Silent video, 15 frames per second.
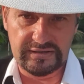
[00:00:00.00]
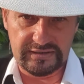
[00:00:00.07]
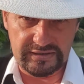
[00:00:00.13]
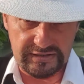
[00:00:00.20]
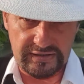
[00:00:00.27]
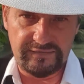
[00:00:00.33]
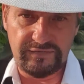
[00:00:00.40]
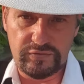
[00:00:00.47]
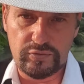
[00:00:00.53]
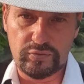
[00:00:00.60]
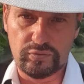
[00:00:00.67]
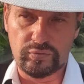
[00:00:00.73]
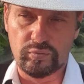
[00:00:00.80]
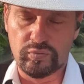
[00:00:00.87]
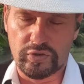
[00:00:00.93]
give
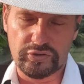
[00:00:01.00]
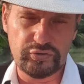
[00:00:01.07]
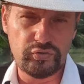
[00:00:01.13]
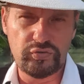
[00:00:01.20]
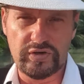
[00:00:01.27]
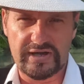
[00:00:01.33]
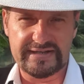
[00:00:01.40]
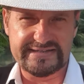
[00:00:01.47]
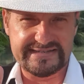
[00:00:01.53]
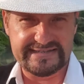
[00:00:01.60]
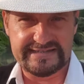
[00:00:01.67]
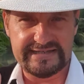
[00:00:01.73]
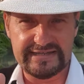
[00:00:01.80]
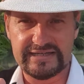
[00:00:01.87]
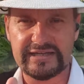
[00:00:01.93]
you what you are
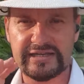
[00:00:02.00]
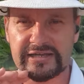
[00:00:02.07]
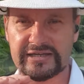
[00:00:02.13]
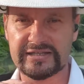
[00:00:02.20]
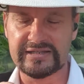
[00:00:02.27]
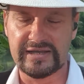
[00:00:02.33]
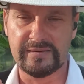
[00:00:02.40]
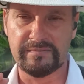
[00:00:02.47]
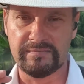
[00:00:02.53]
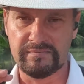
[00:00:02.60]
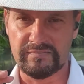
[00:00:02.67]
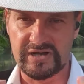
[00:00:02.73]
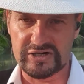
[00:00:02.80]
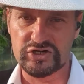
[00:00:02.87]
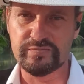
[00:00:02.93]
seeking in a
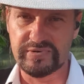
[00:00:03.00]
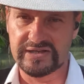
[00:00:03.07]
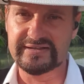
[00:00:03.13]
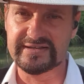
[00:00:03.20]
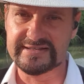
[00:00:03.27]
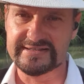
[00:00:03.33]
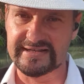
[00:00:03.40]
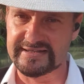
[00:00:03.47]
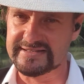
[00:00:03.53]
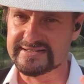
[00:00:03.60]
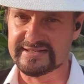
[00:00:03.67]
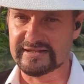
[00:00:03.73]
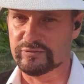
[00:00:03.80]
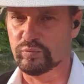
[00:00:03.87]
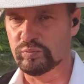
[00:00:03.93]
much better sense
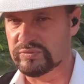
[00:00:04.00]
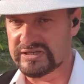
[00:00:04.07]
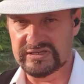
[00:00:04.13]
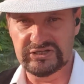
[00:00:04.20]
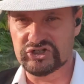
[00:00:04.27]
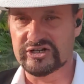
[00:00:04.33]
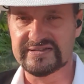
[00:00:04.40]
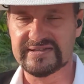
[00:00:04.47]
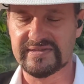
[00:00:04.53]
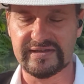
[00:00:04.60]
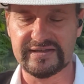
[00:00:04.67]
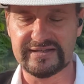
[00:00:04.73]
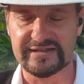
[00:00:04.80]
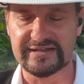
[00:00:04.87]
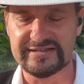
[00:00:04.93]
than me just
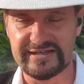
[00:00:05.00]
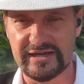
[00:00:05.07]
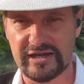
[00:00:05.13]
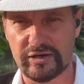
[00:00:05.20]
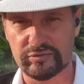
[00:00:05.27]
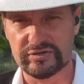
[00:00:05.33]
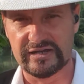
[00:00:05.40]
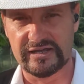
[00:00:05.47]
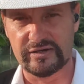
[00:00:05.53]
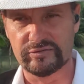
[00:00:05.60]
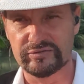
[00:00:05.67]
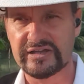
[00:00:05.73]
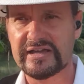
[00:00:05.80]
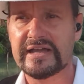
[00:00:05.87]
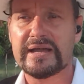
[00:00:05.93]
thinking here out
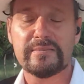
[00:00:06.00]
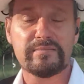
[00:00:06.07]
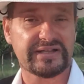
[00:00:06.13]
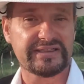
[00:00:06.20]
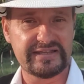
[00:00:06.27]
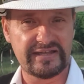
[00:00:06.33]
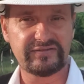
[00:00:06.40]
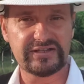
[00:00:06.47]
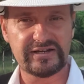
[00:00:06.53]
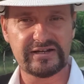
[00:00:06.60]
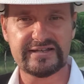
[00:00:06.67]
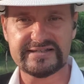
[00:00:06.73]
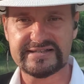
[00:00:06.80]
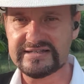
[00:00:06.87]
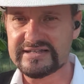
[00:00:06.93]
loud. But
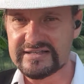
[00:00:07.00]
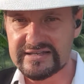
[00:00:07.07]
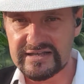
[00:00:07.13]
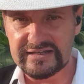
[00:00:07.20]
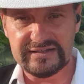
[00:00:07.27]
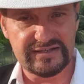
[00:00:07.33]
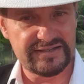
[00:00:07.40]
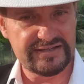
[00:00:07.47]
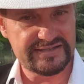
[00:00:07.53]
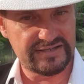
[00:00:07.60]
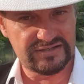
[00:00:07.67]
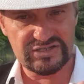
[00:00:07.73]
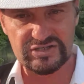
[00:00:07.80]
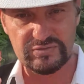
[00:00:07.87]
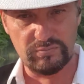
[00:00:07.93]
nevertheless, it is a
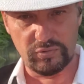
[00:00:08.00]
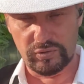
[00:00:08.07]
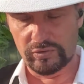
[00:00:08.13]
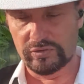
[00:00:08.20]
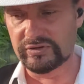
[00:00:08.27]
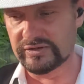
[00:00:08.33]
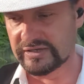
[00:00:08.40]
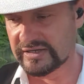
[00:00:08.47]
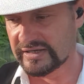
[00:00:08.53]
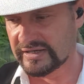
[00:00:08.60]
small